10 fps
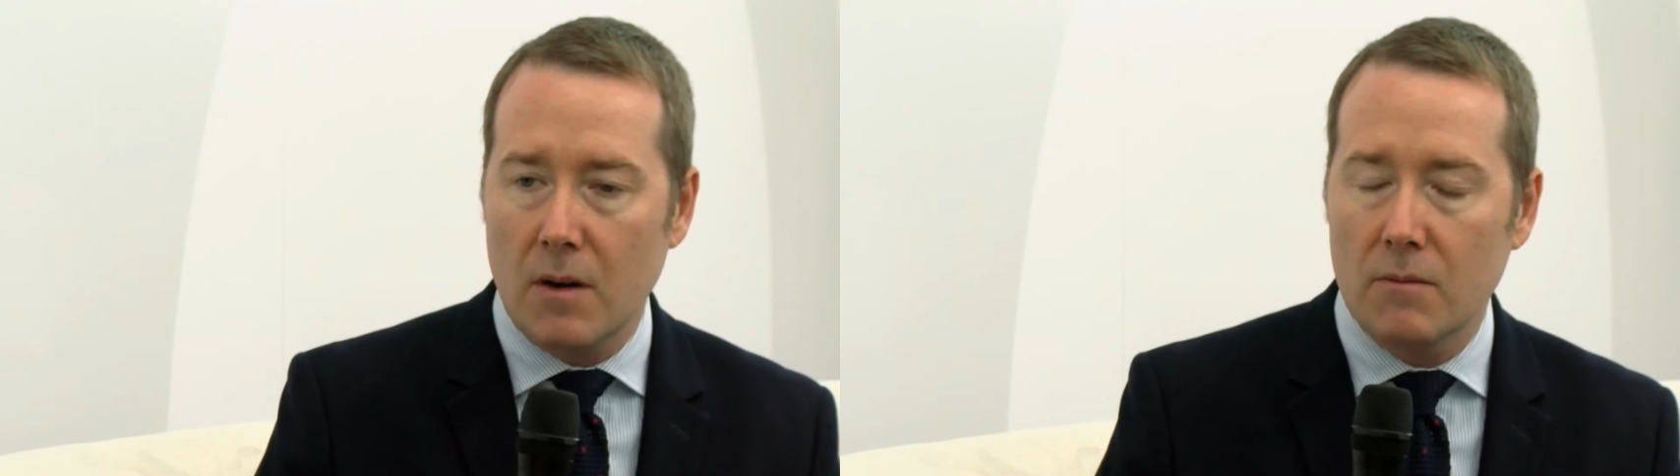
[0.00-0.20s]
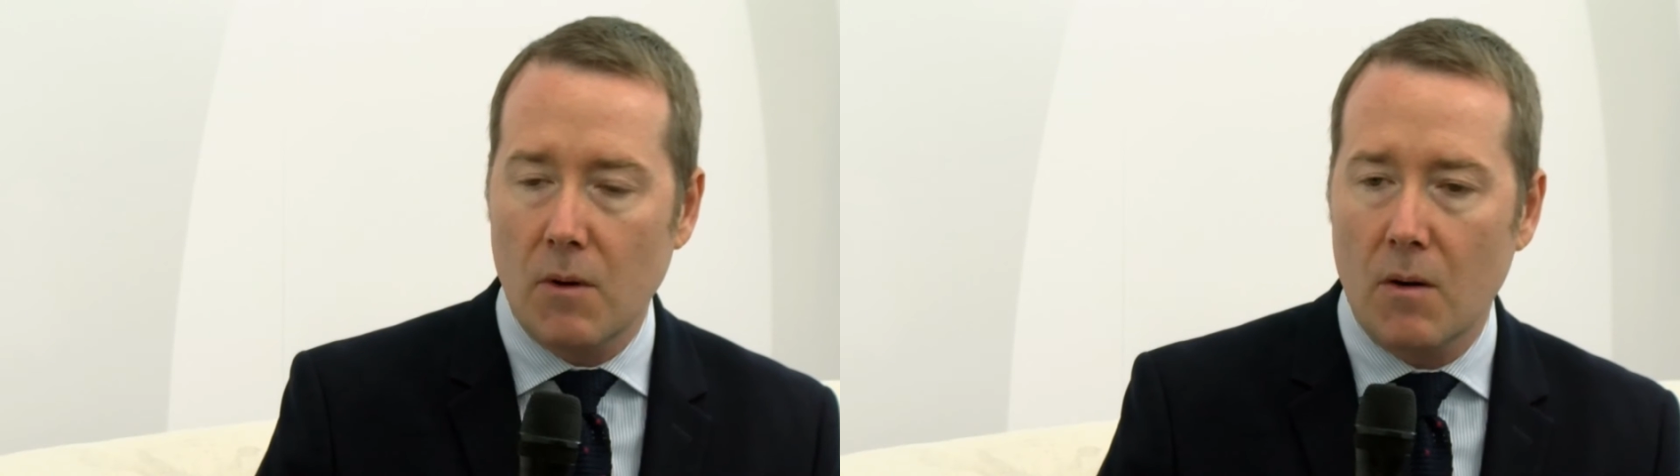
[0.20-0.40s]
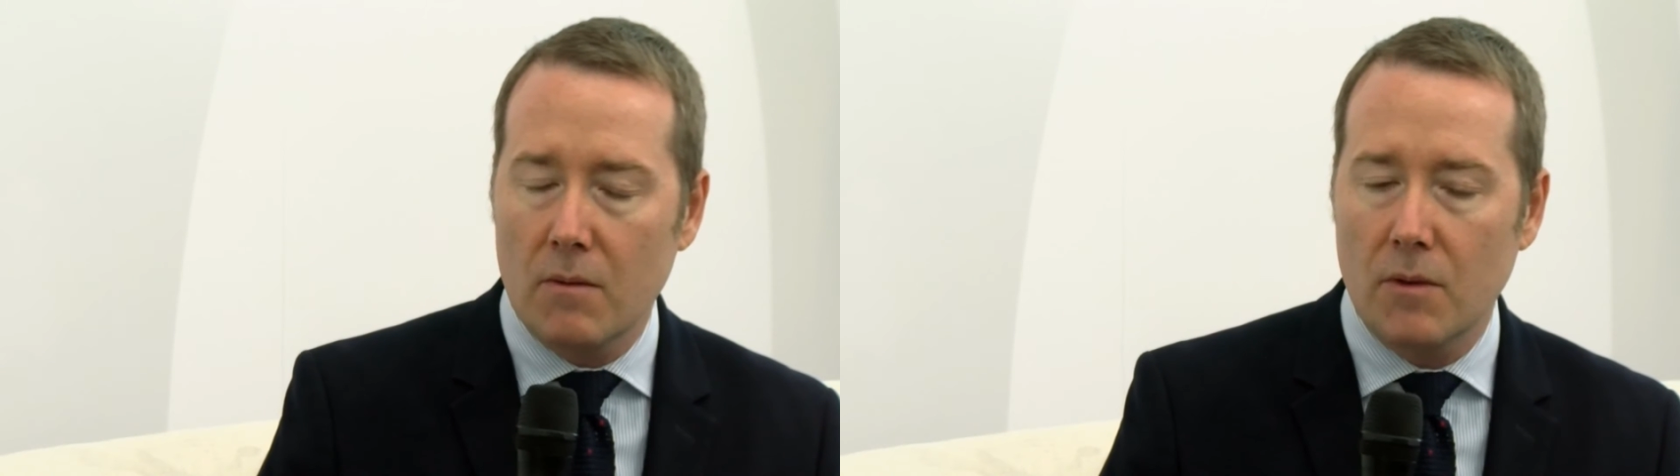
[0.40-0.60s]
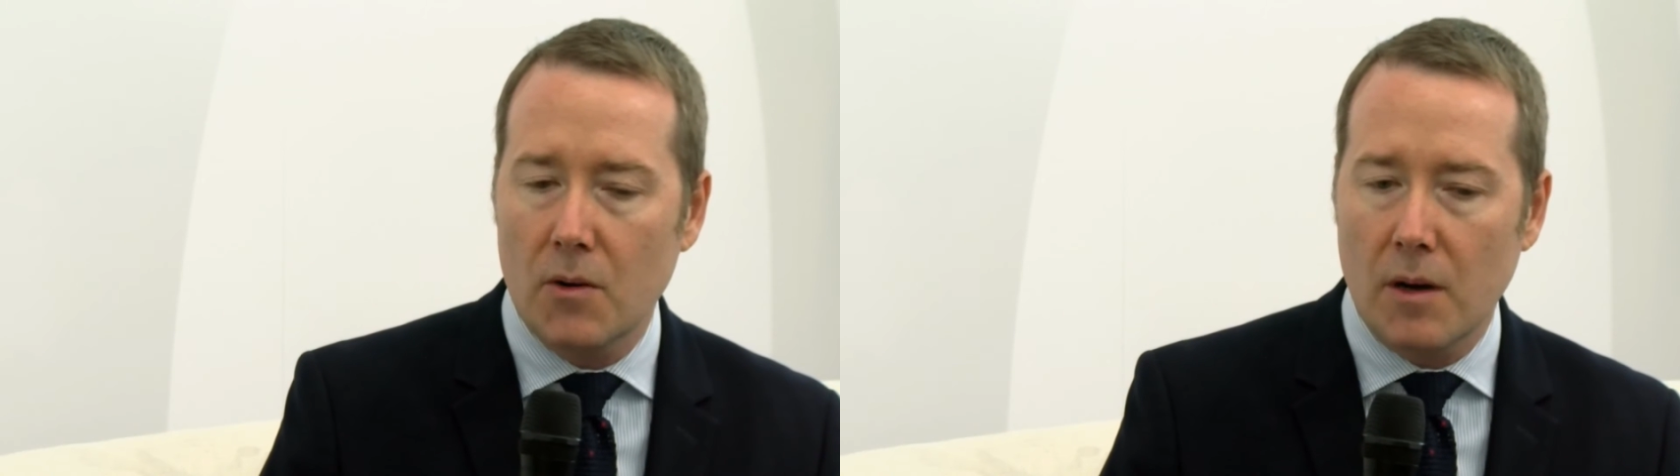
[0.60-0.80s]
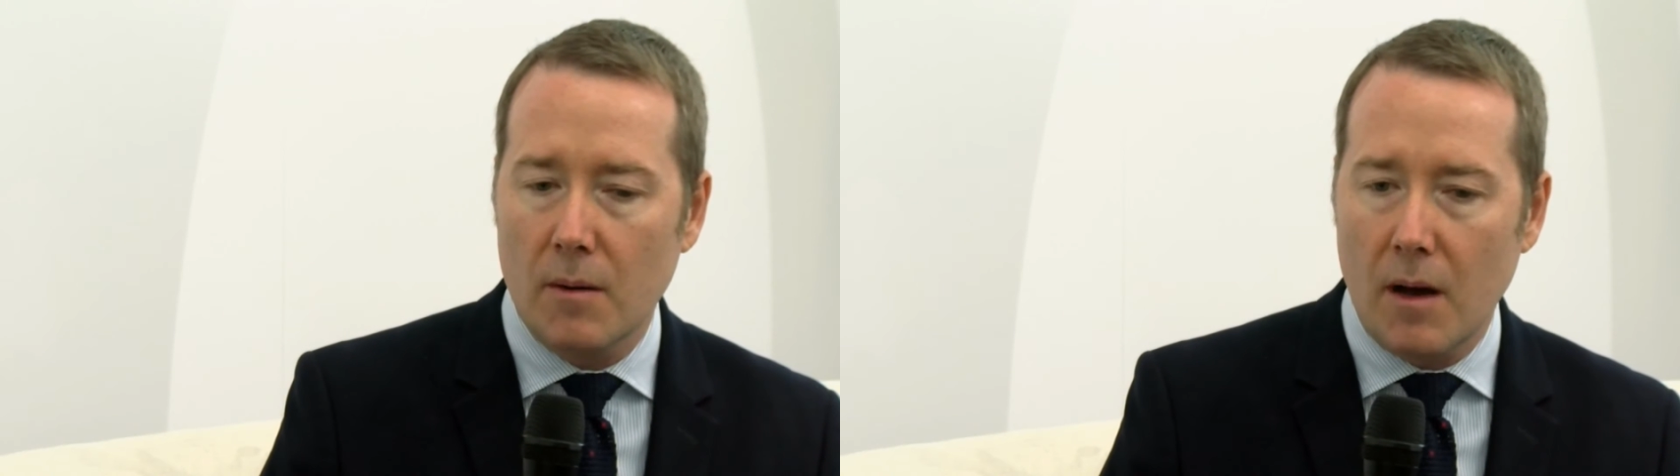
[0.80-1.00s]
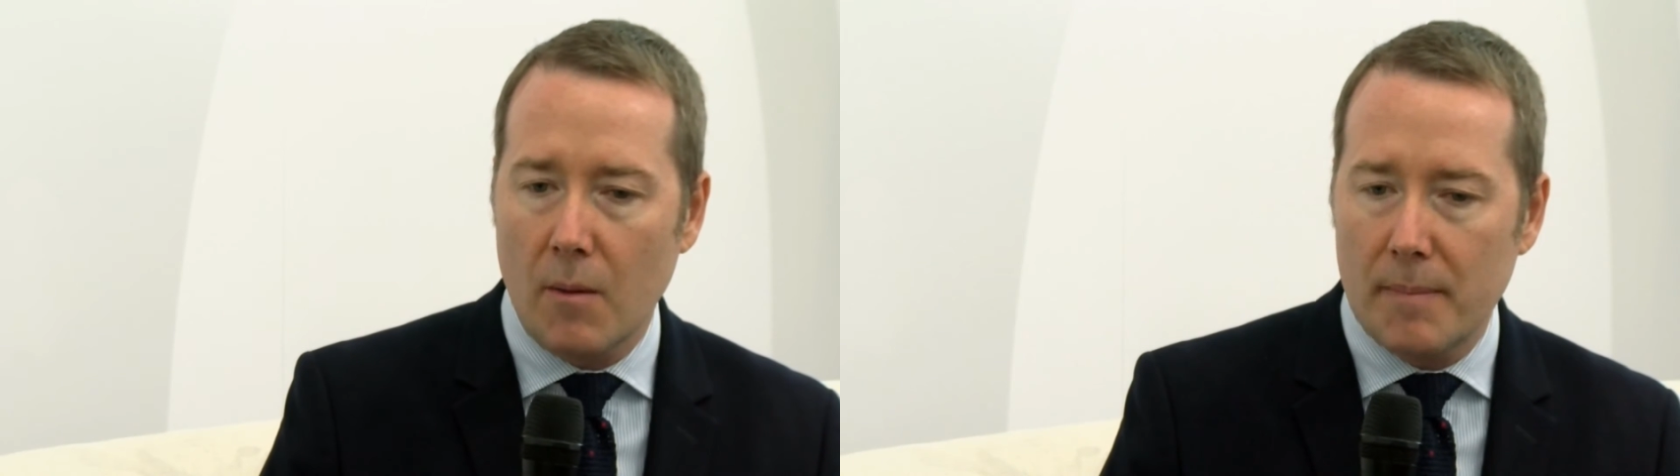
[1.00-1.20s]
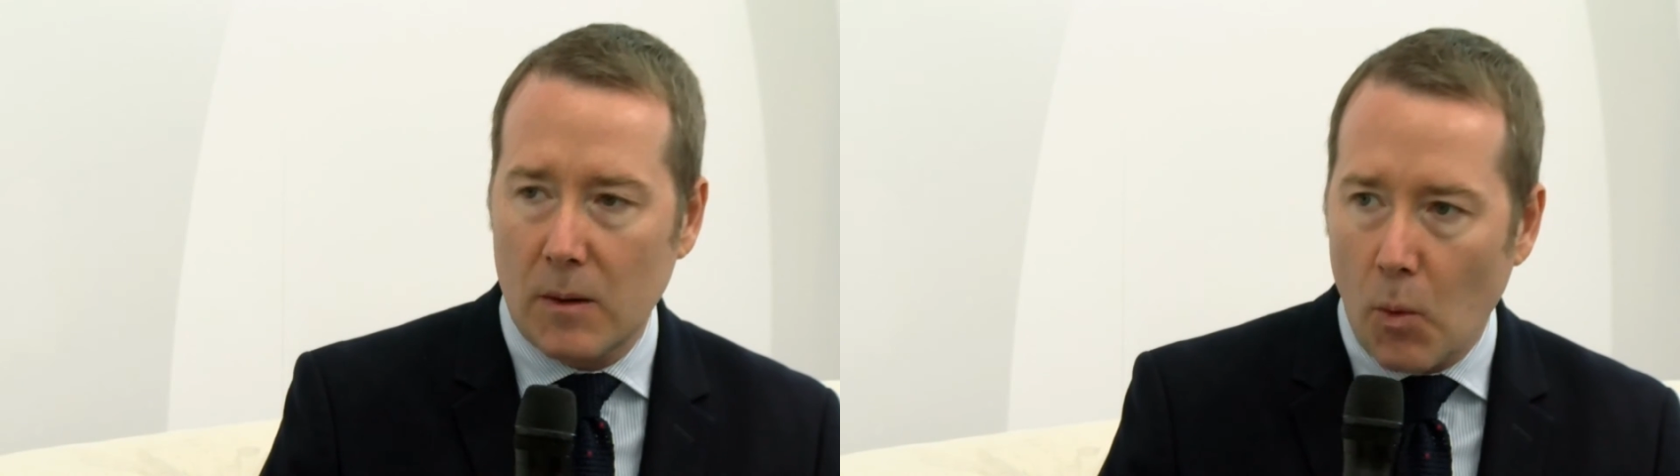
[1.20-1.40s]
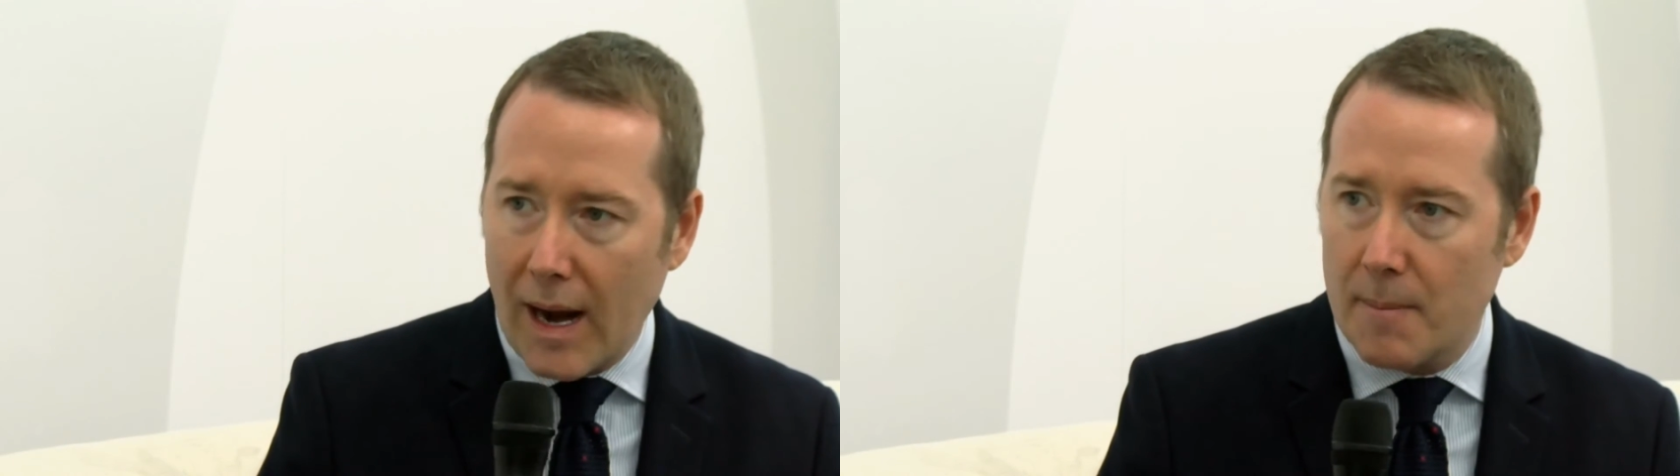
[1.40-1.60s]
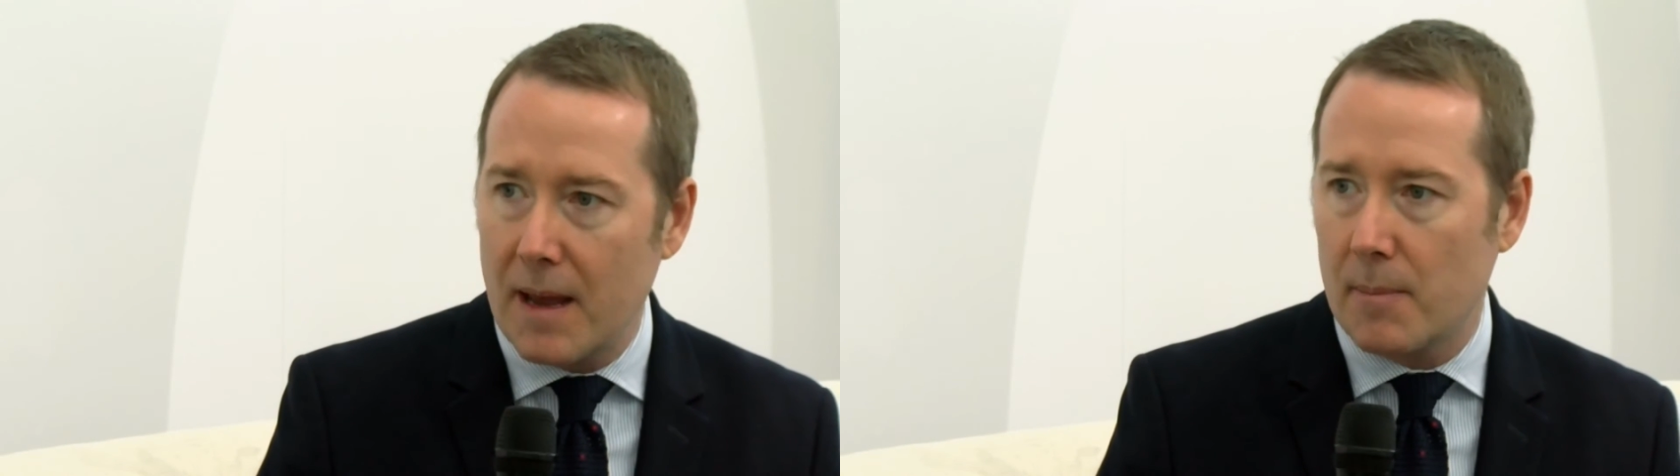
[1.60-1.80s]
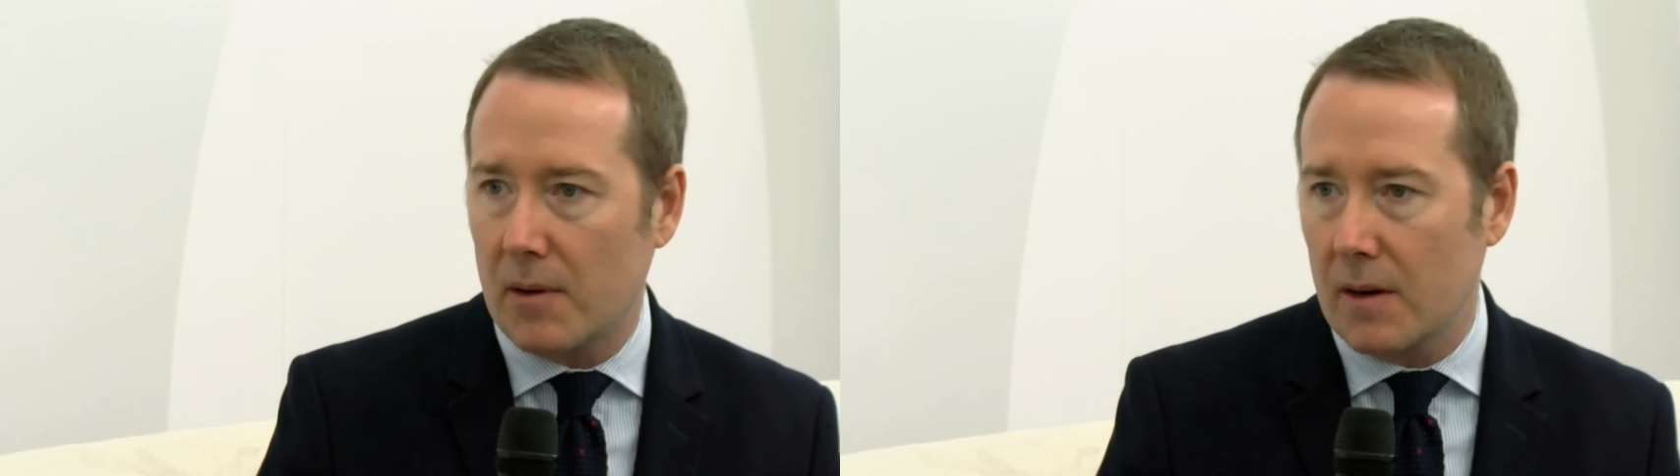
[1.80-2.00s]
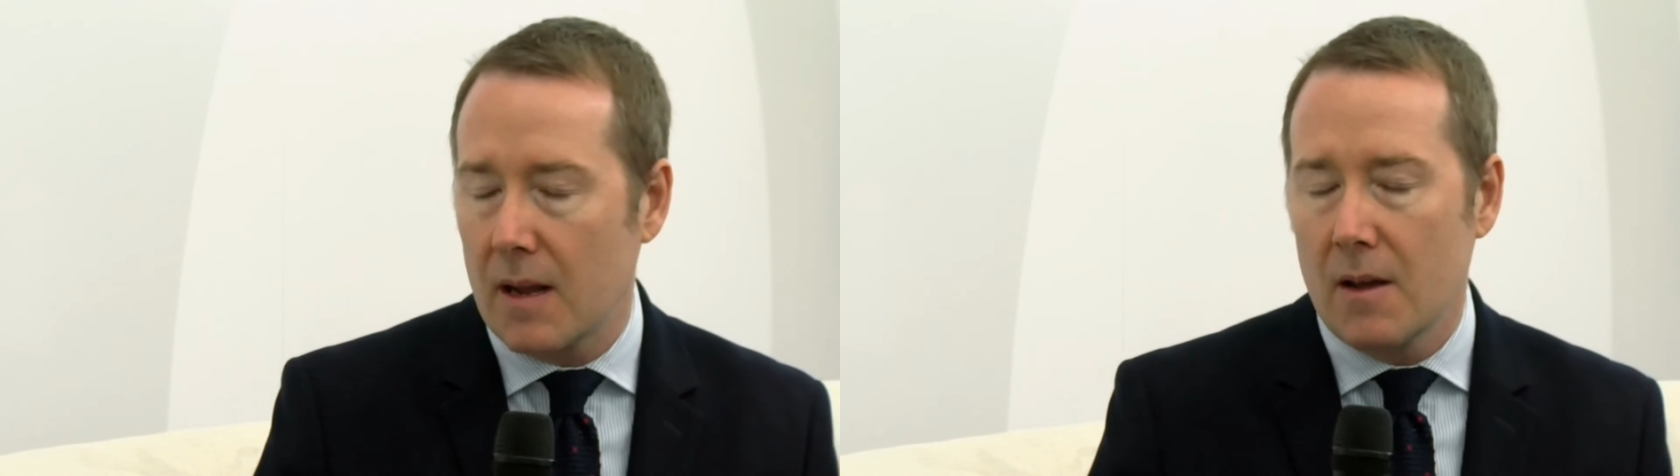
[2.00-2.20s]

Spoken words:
and wrote a big white paper